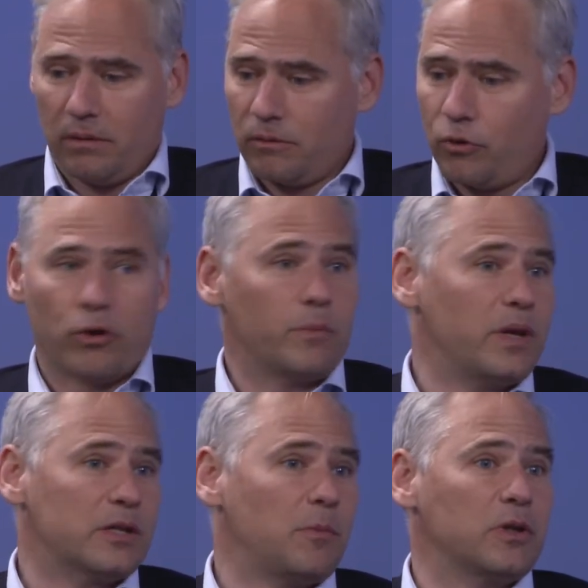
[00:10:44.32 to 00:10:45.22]
curb
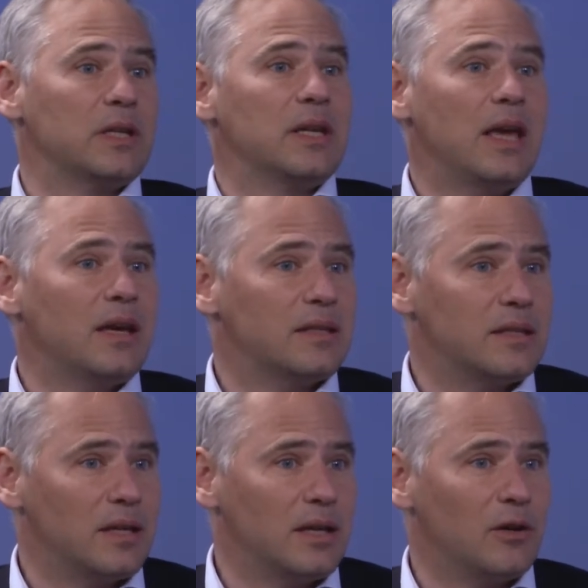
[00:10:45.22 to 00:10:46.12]
their
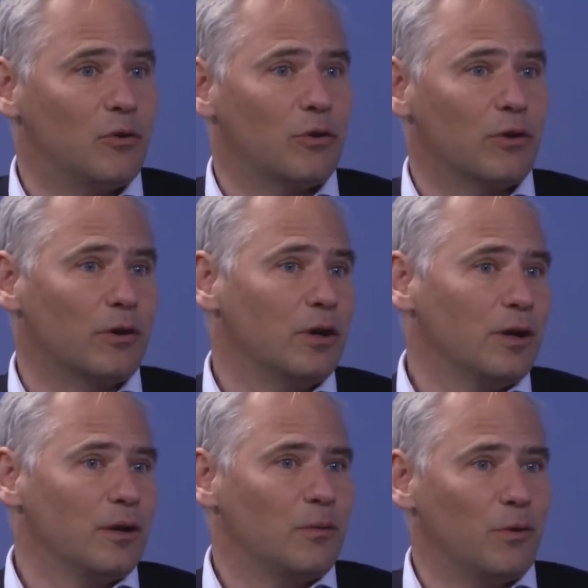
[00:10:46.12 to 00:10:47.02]
spontaneity or
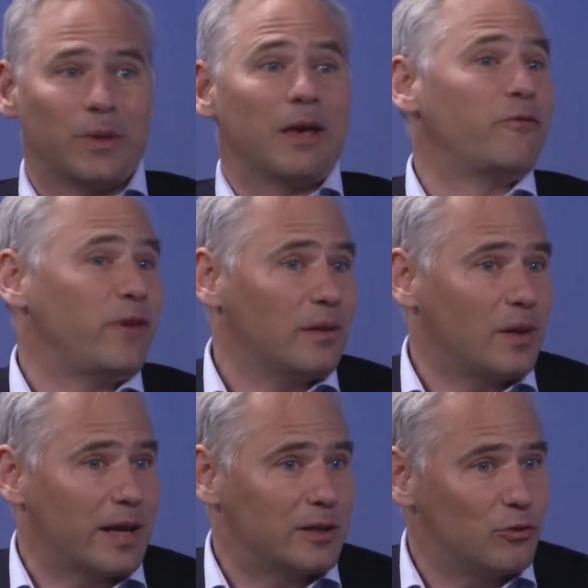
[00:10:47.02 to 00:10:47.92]
what they feel
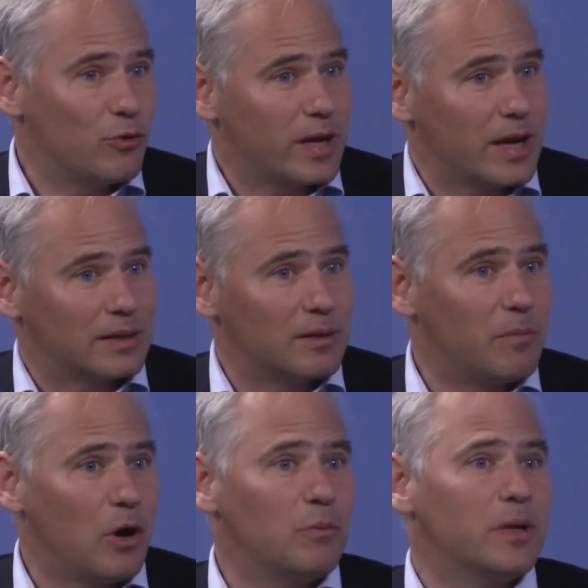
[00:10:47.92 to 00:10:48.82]
like doing at the
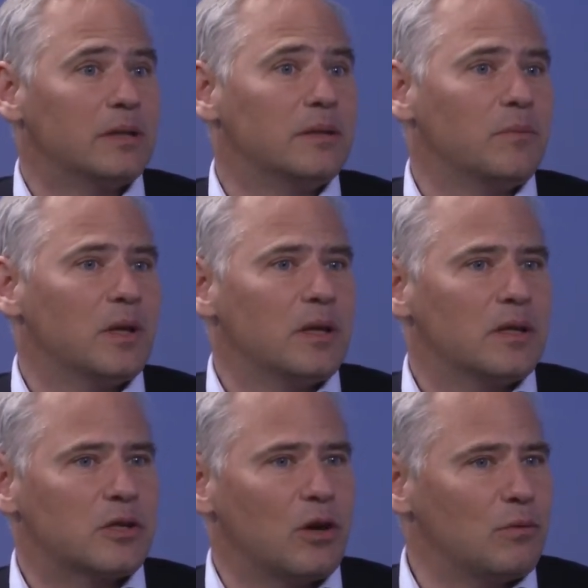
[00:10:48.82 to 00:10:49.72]
moment.
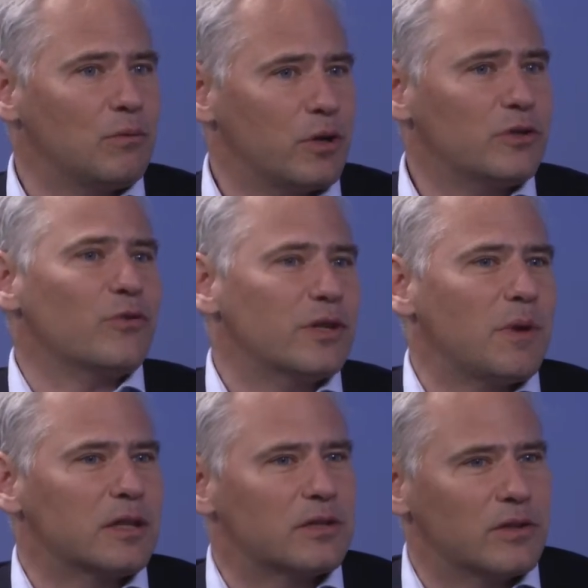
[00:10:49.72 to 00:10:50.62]
So what's your
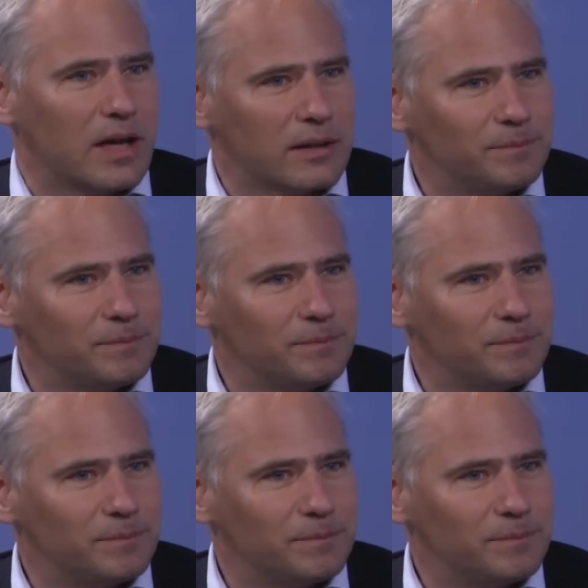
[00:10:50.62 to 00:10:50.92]
response to that?